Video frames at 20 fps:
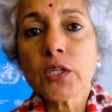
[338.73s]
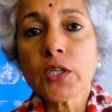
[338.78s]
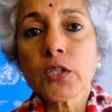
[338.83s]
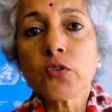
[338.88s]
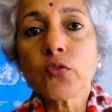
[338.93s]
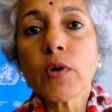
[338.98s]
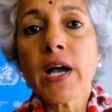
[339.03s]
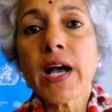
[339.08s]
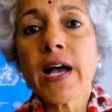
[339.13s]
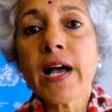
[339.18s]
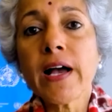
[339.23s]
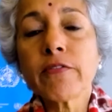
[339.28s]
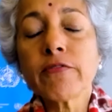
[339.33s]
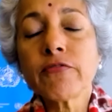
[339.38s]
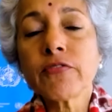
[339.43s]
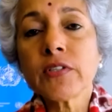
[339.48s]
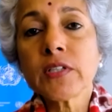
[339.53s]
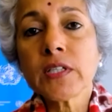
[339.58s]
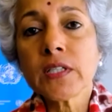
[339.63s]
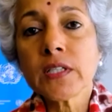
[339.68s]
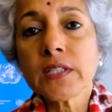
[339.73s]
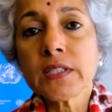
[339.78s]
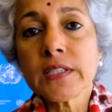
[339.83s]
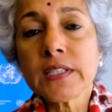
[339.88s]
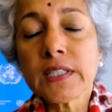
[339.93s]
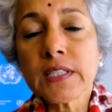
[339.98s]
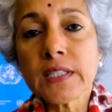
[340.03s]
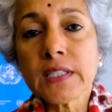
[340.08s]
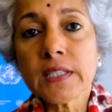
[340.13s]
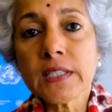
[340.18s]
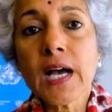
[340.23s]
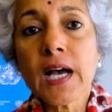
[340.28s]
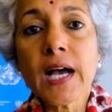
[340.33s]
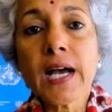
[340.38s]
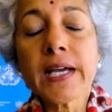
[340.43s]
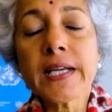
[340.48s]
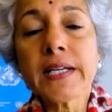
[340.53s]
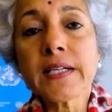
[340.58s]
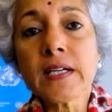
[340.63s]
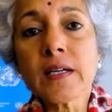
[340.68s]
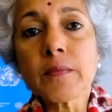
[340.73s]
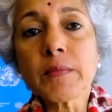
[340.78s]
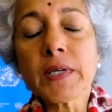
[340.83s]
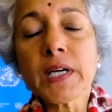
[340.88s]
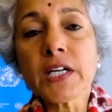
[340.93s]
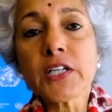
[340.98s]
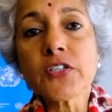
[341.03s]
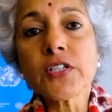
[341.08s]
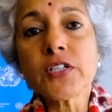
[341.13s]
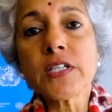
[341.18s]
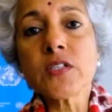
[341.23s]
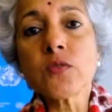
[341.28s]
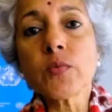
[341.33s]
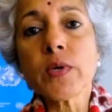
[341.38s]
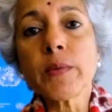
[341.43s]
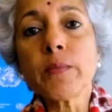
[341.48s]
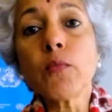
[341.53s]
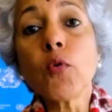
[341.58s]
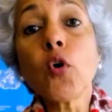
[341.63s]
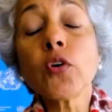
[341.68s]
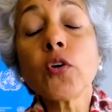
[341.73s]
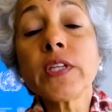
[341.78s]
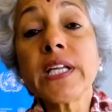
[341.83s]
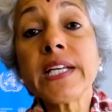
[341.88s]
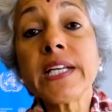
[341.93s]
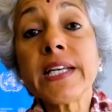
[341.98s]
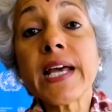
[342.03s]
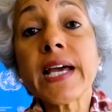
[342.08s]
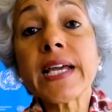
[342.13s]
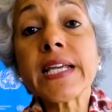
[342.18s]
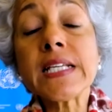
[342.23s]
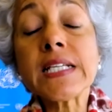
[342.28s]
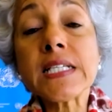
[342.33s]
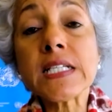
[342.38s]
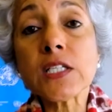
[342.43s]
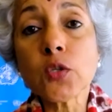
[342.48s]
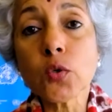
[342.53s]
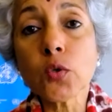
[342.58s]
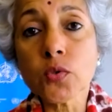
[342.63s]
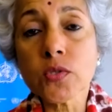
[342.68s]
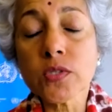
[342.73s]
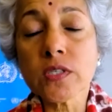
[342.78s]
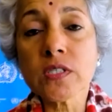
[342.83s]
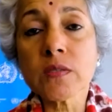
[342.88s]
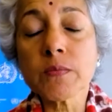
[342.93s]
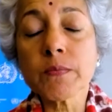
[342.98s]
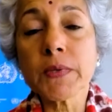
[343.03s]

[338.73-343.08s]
You have the high income countries where more than 90 doses